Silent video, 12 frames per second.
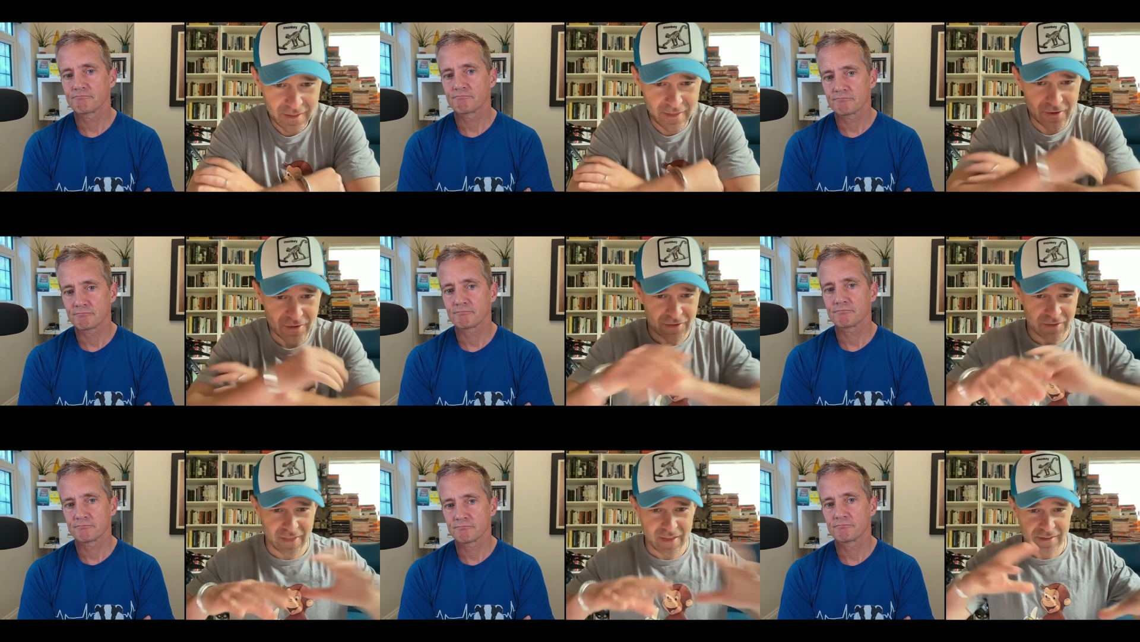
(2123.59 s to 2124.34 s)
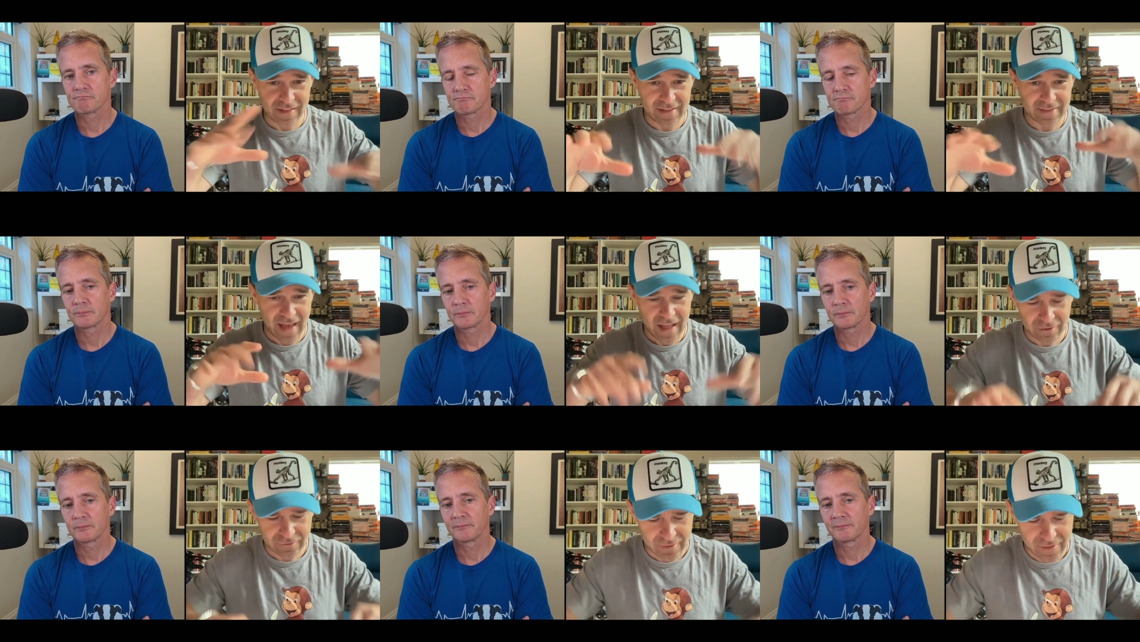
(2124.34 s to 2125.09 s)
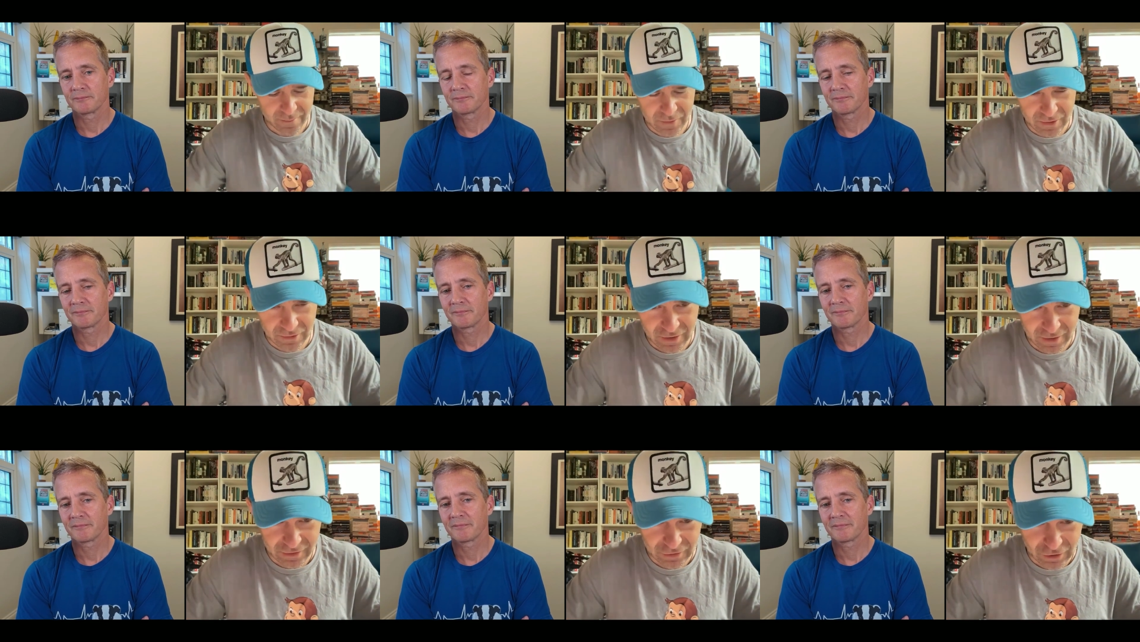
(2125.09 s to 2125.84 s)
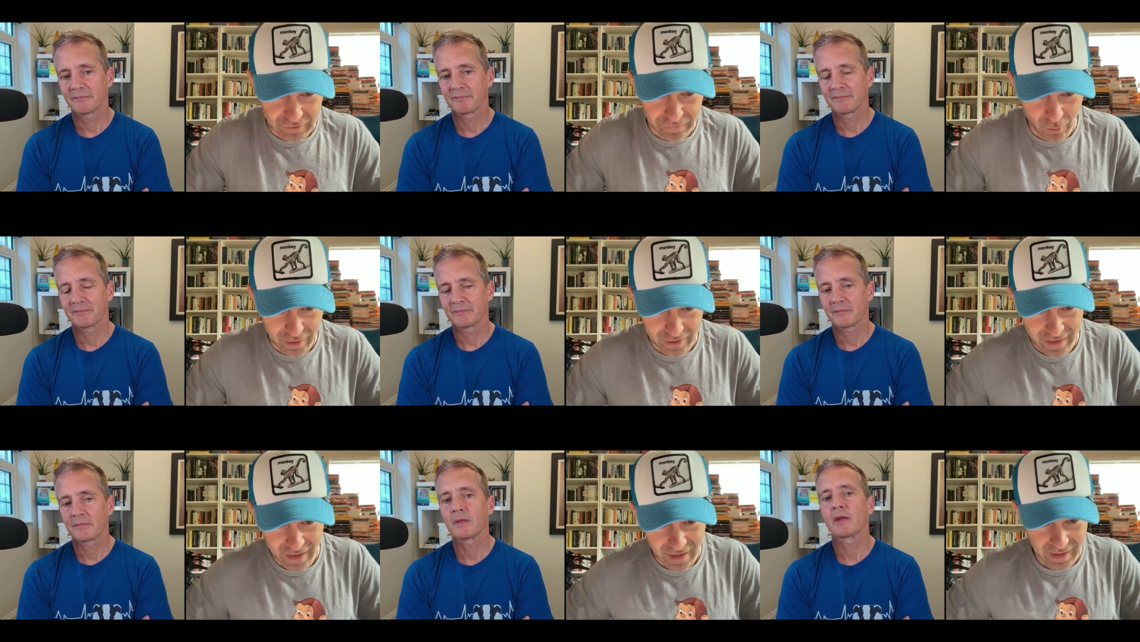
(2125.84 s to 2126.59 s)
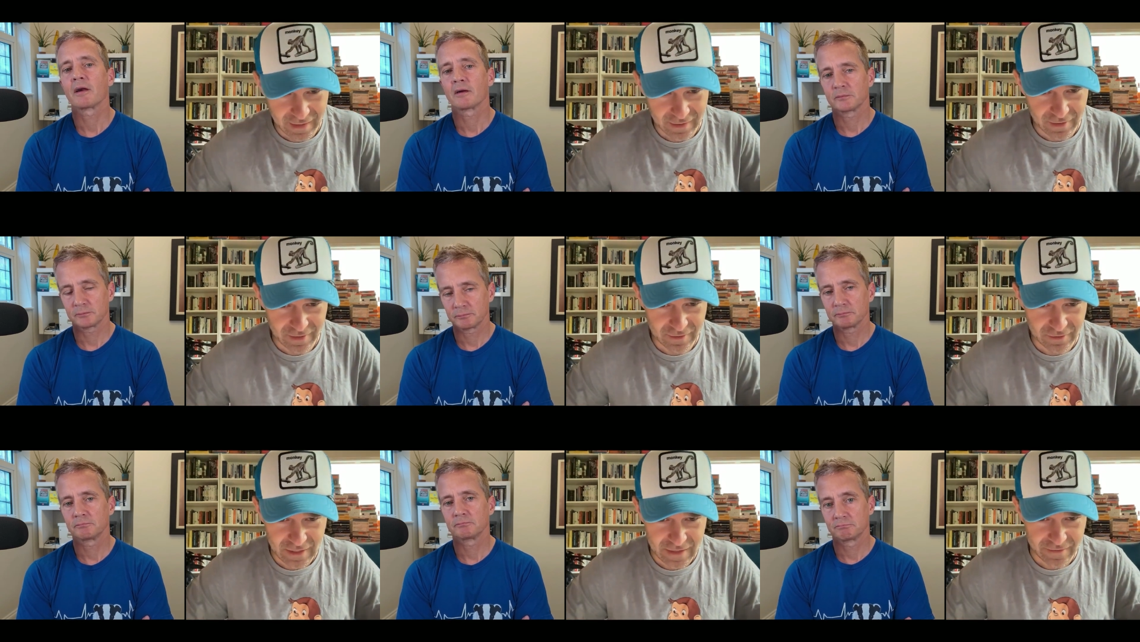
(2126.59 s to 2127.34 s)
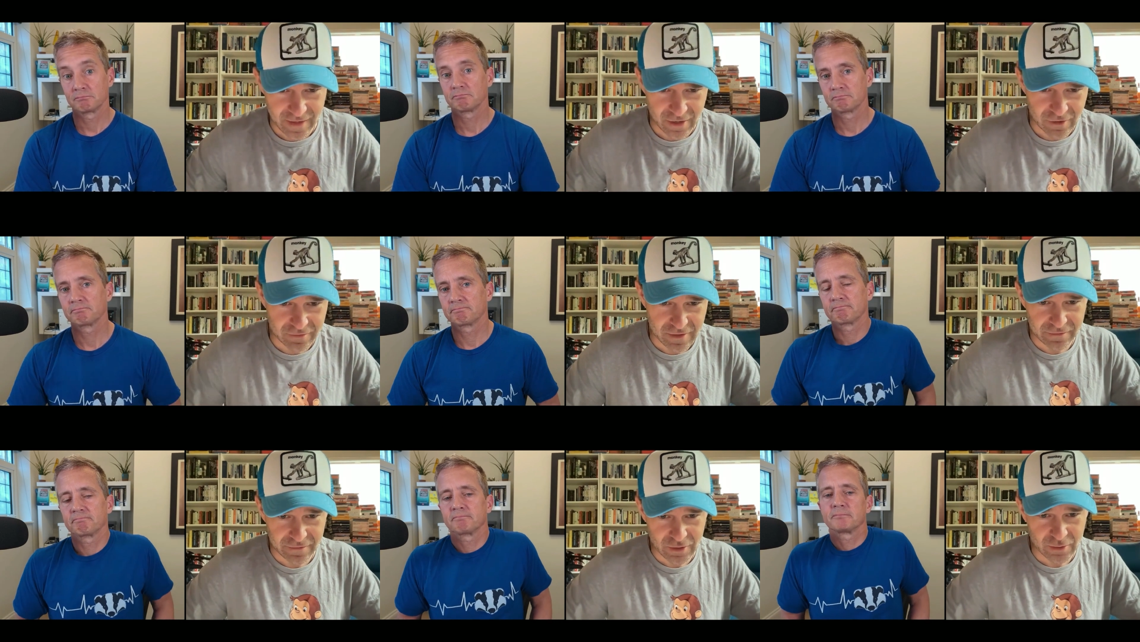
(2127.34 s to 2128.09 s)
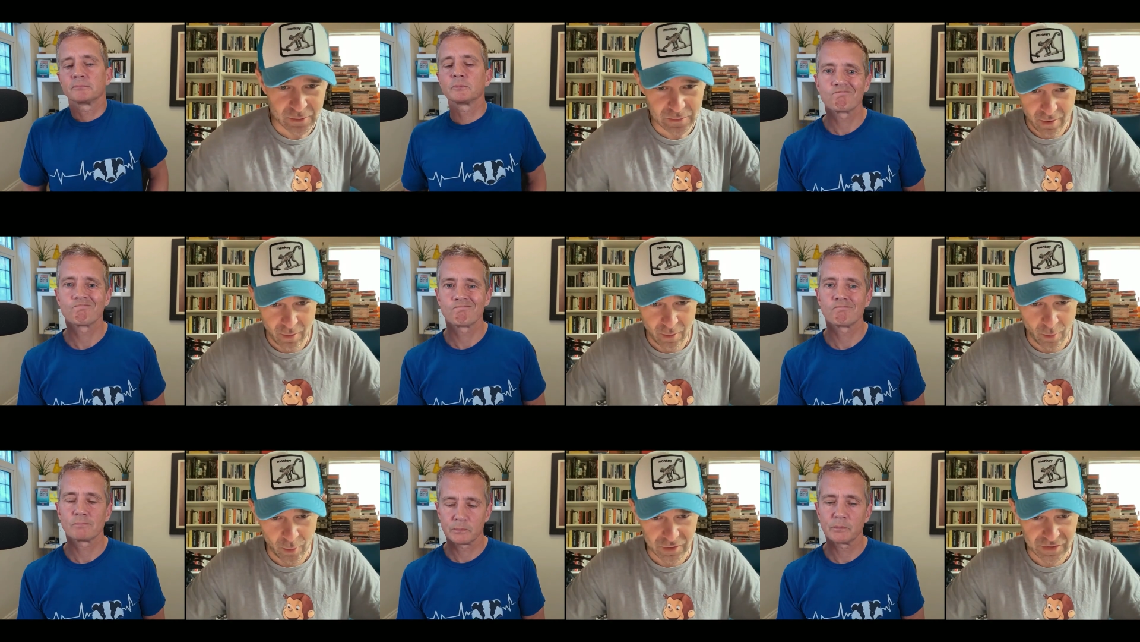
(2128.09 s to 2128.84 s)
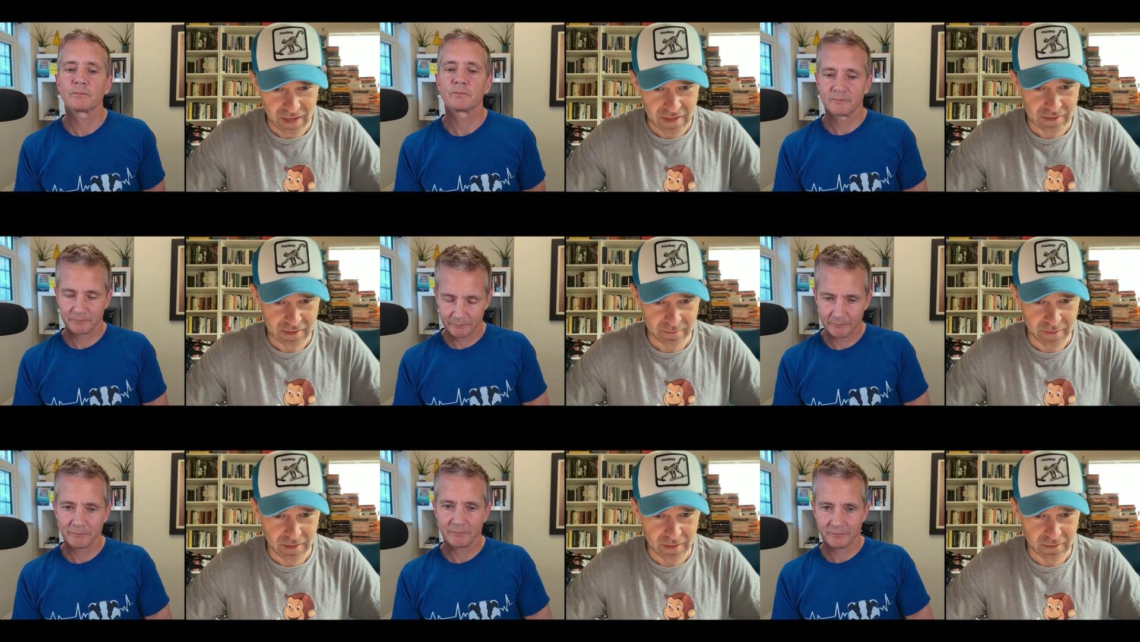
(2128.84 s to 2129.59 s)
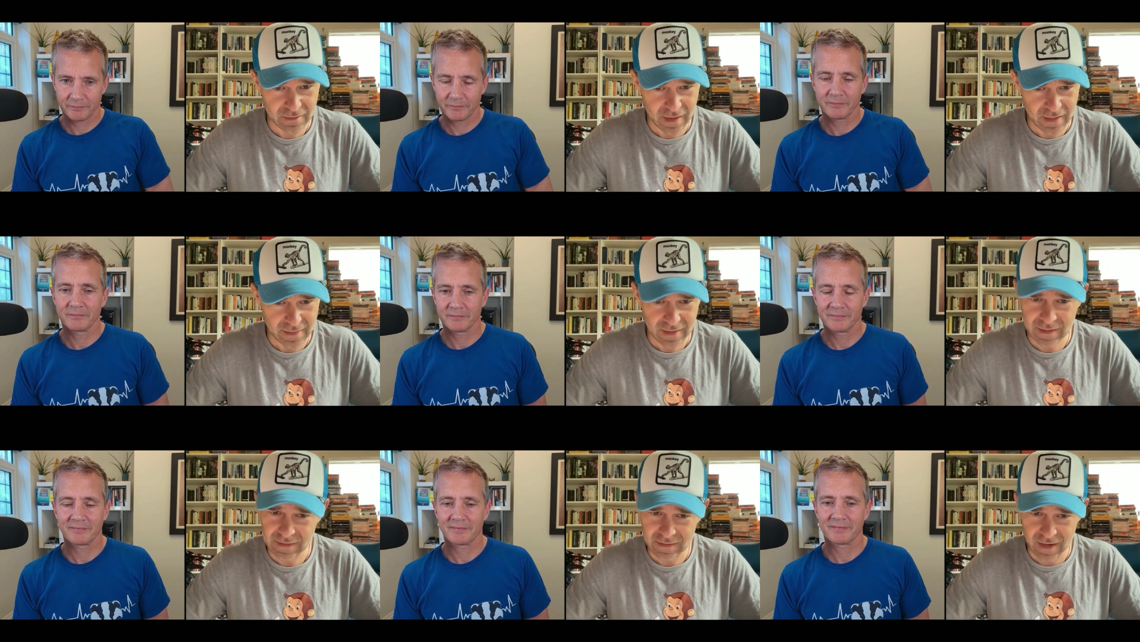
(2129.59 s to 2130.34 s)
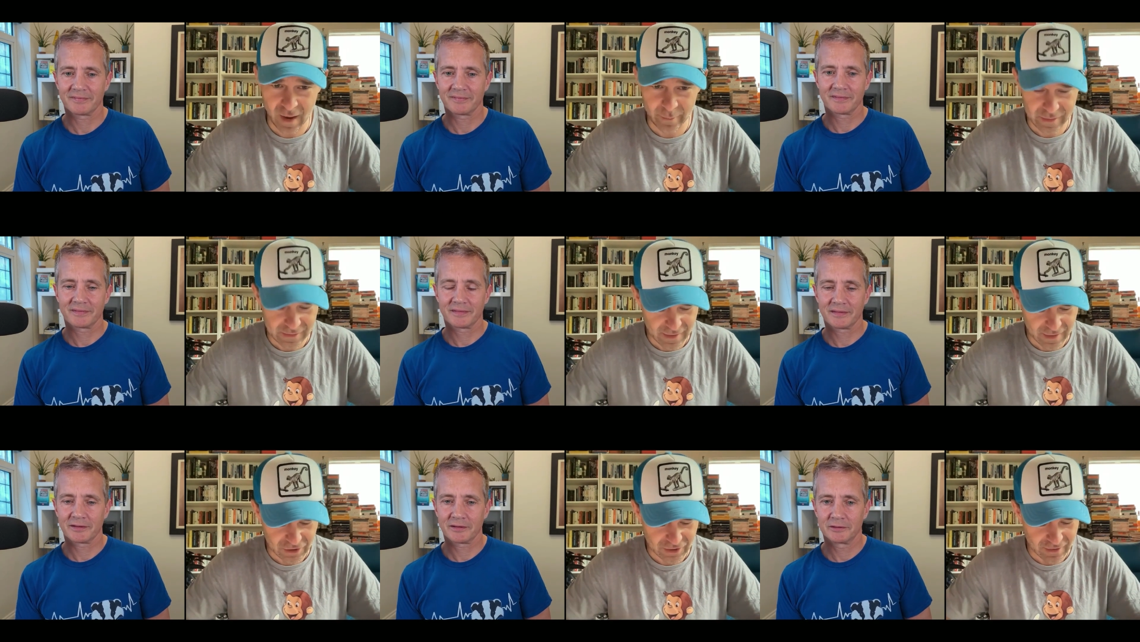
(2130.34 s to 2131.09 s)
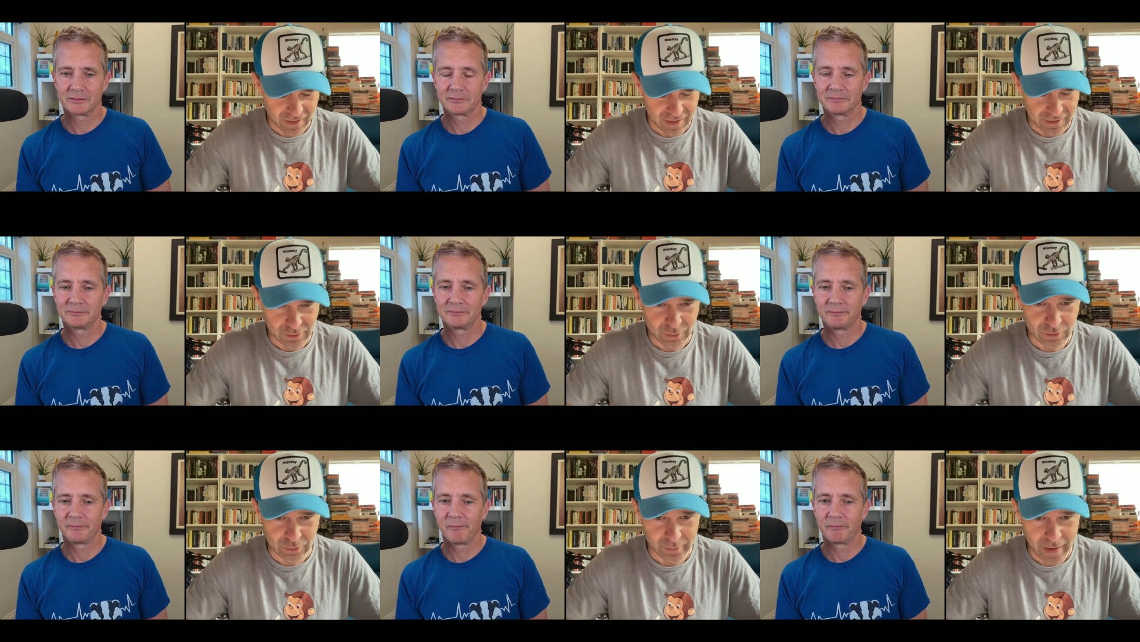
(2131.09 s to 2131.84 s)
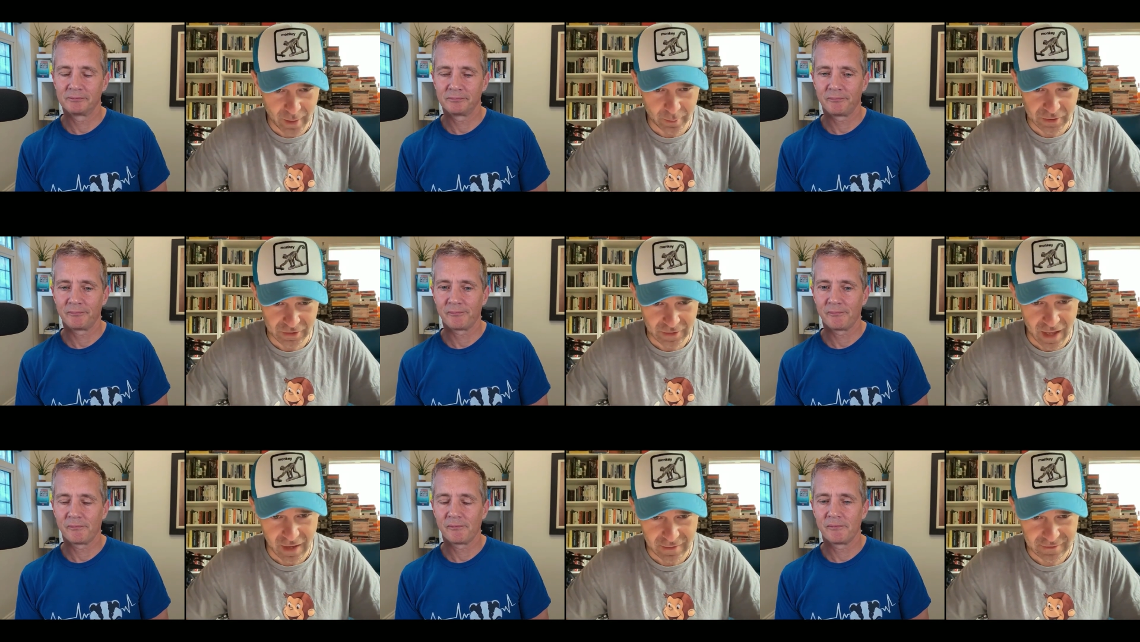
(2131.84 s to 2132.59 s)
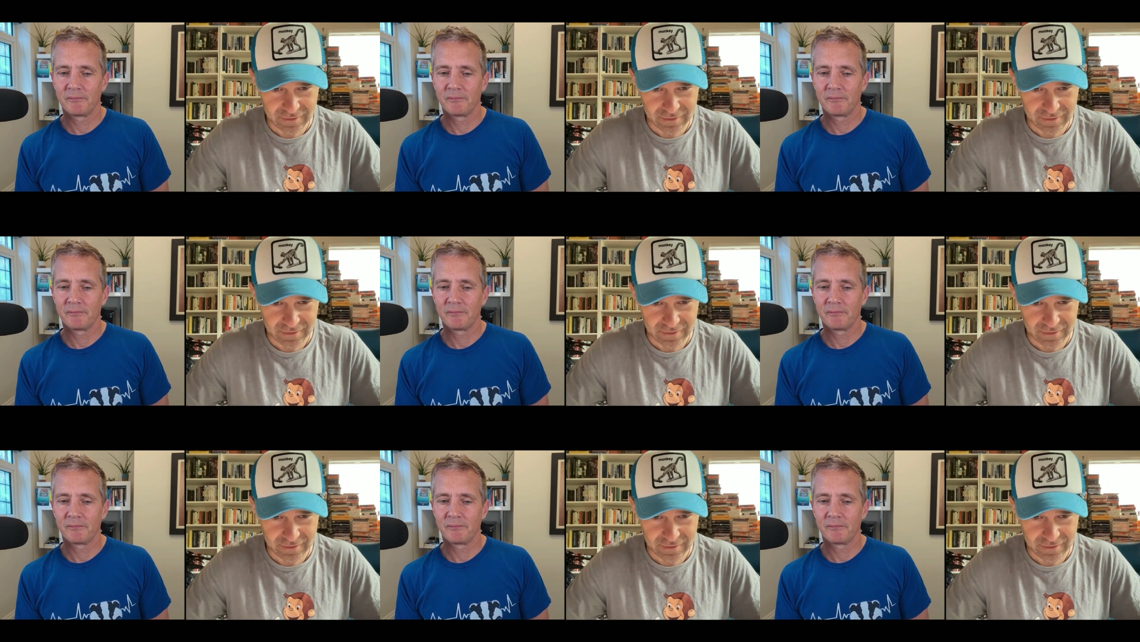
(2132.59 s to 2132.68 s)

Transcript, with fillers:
Speaker 1: there's things that the algorithms look for, and leaving a review or saying something, I think, in the comment section on YouTube helps a lot,